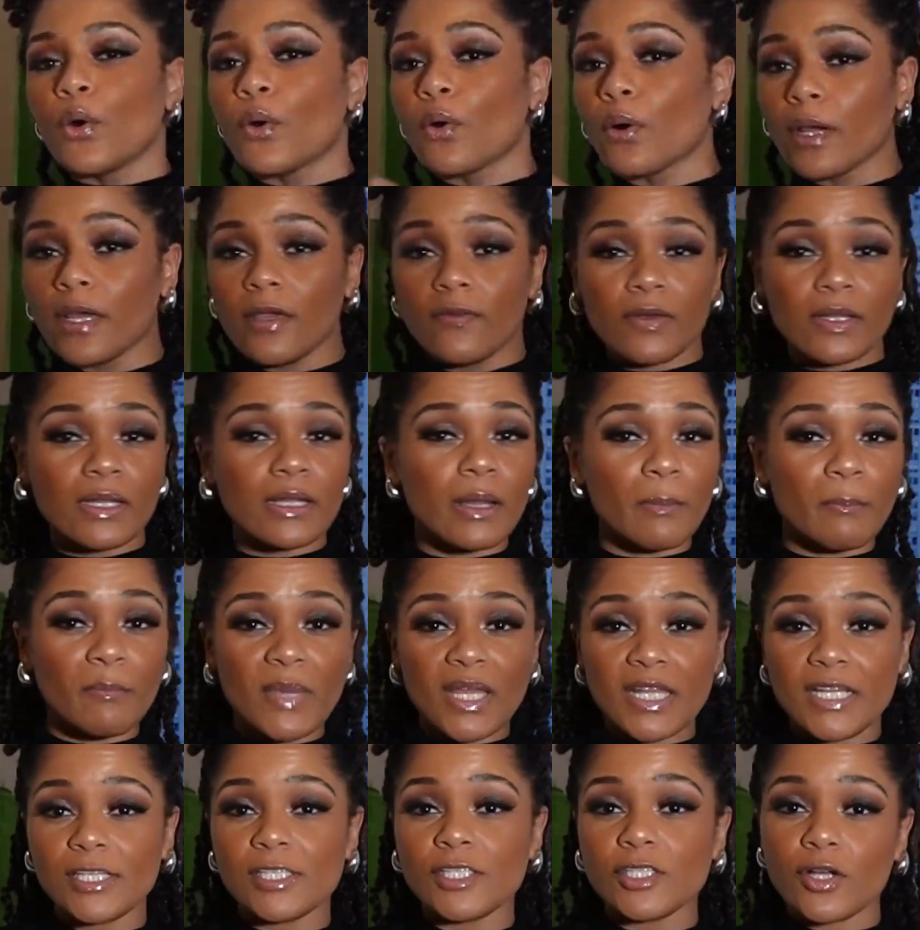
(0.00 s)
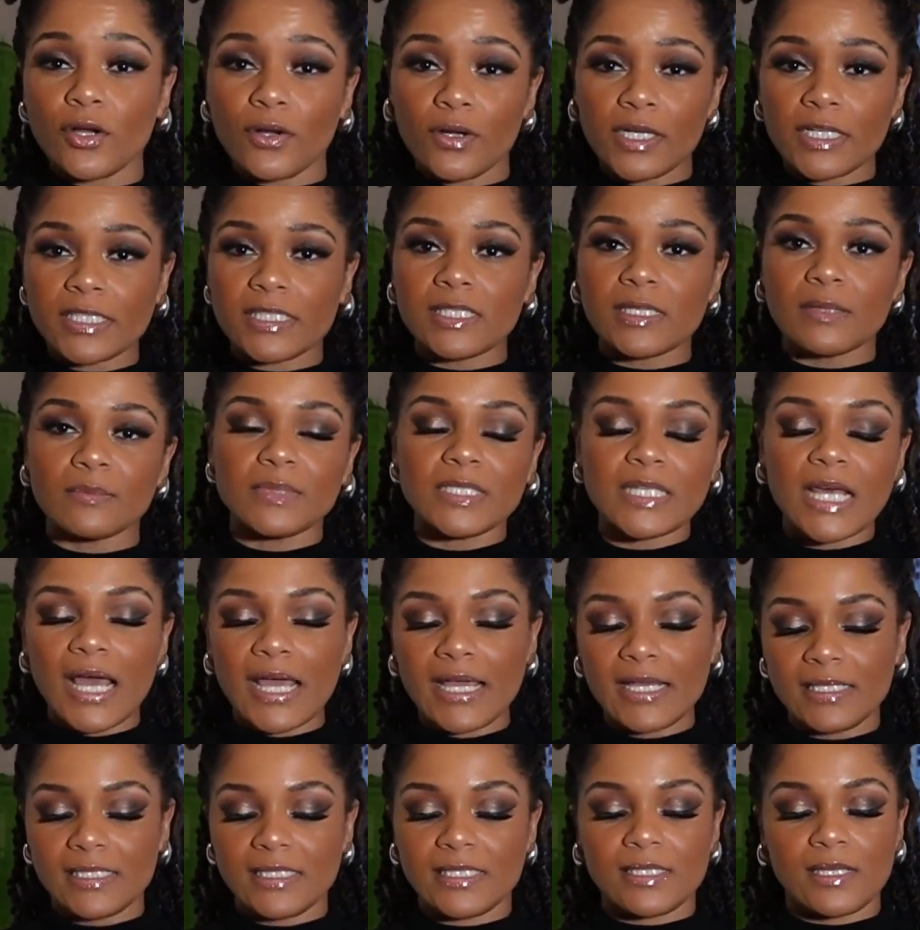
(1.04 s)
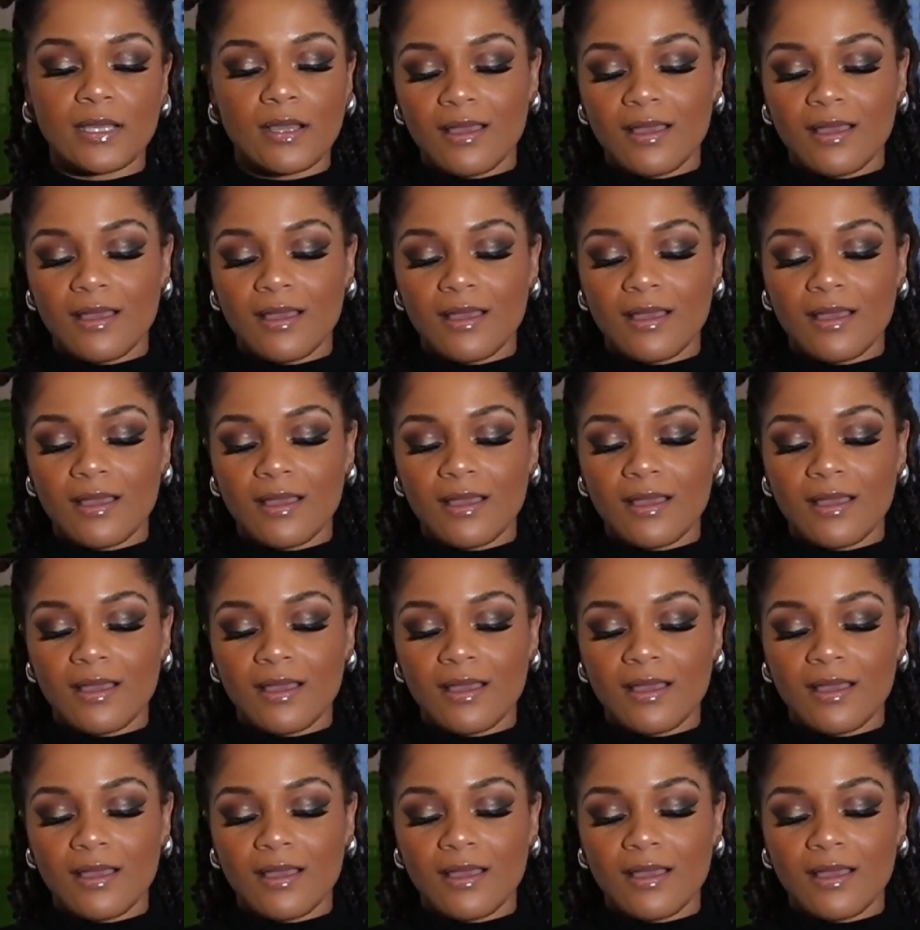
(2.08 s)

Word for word: or even a mini skirt and some tights.